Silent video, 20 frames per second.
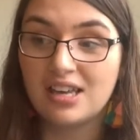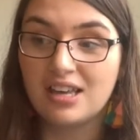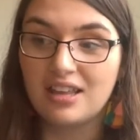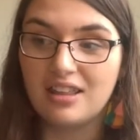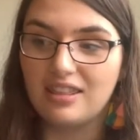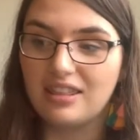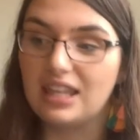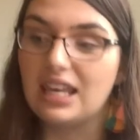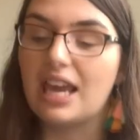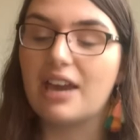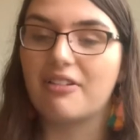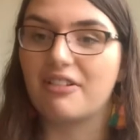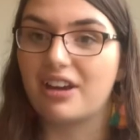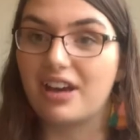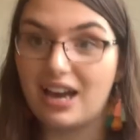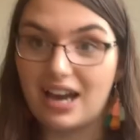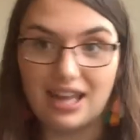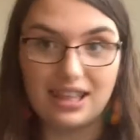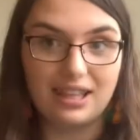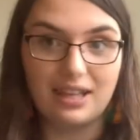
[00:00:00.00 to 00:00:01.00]
the area
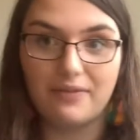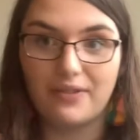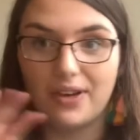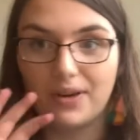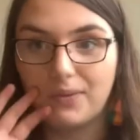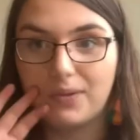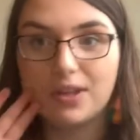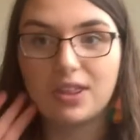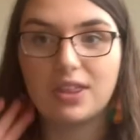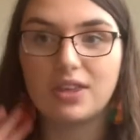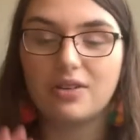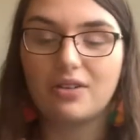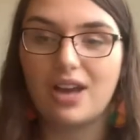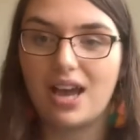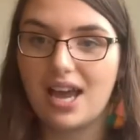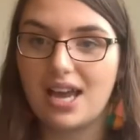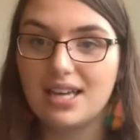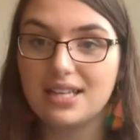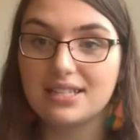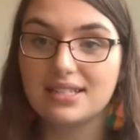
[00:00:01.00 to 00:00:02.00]
I live in with you
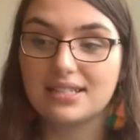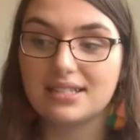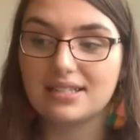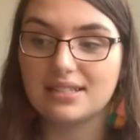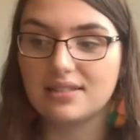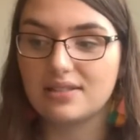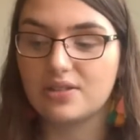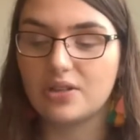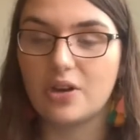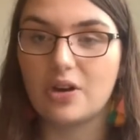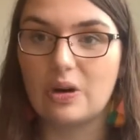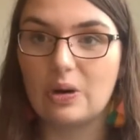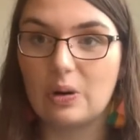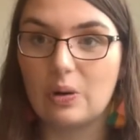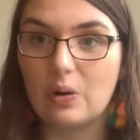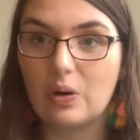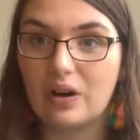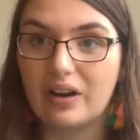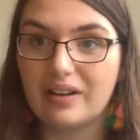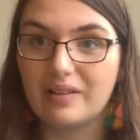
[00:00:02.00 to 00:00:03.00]
guys,
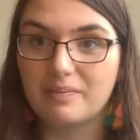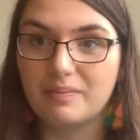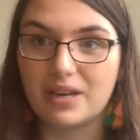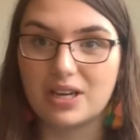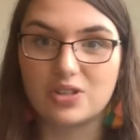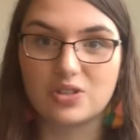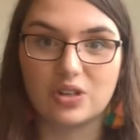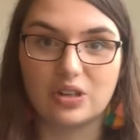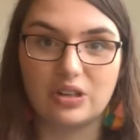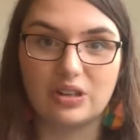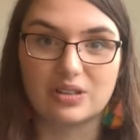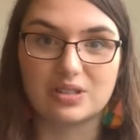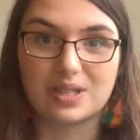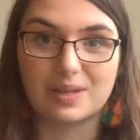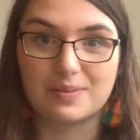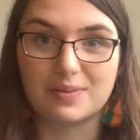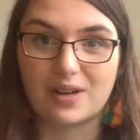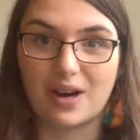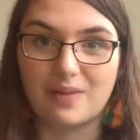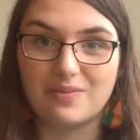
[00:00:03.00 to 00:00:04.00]
so make sure you're
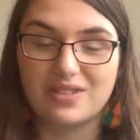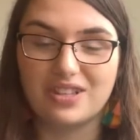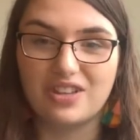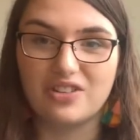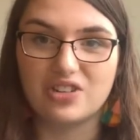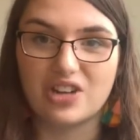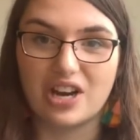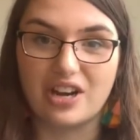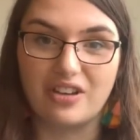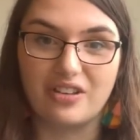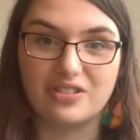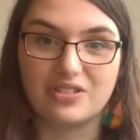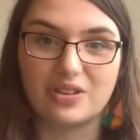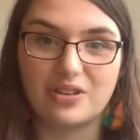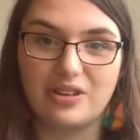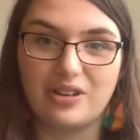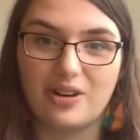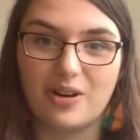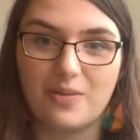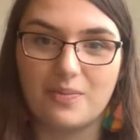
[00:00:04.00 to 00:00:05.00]
subscribed to the channel so you
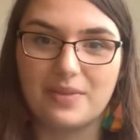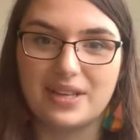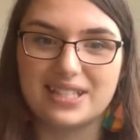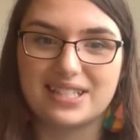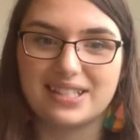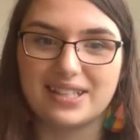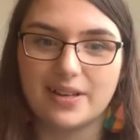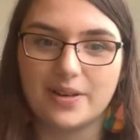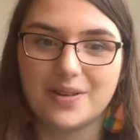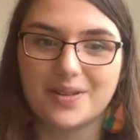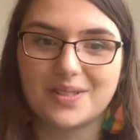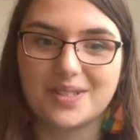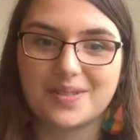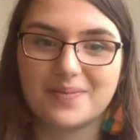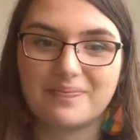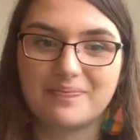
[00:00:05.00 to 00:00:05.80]
don't miss those.